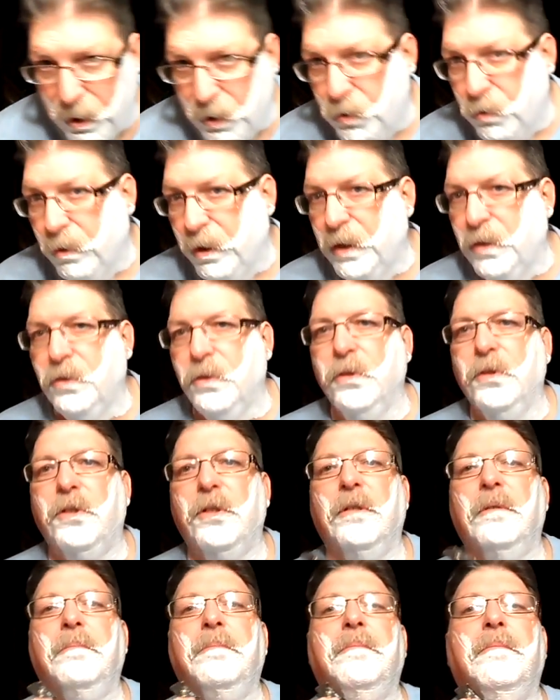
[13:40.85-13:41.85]
single edge
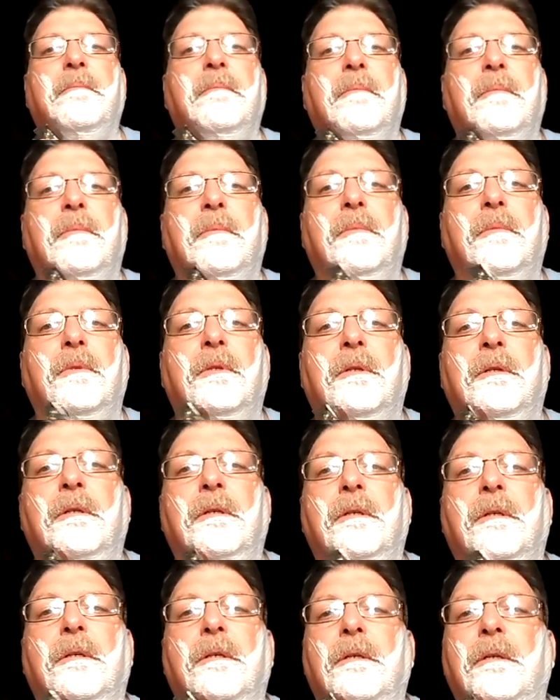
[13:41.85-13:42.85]
razors,
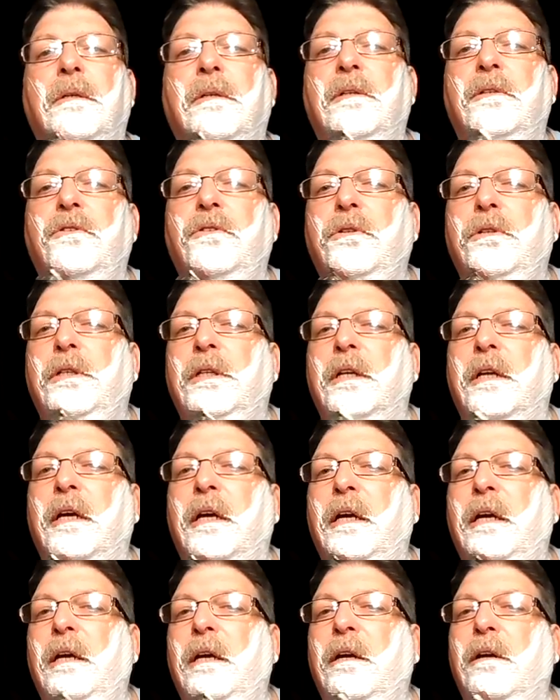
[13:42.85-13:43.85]
is
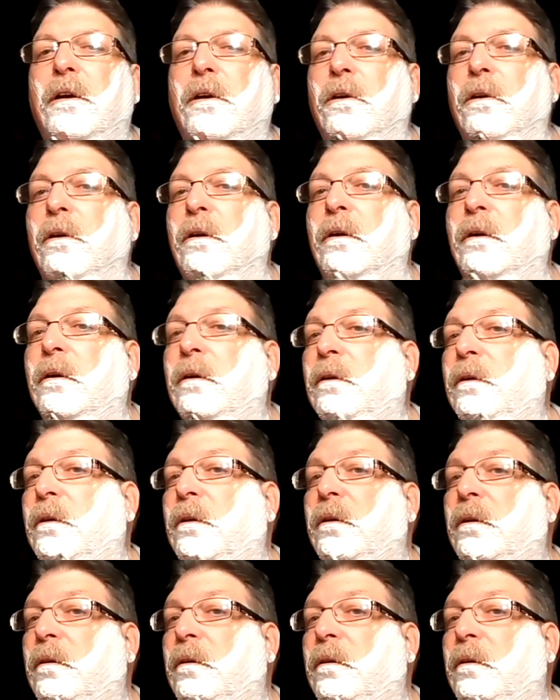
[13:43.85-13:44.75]
you can hear